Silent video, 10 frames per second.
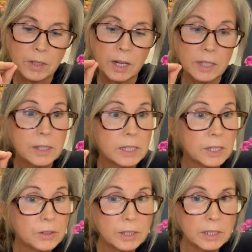a
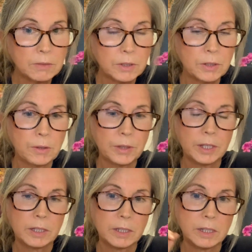series of little
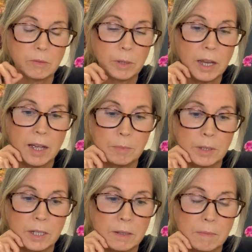things that have been
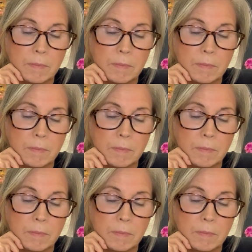happening.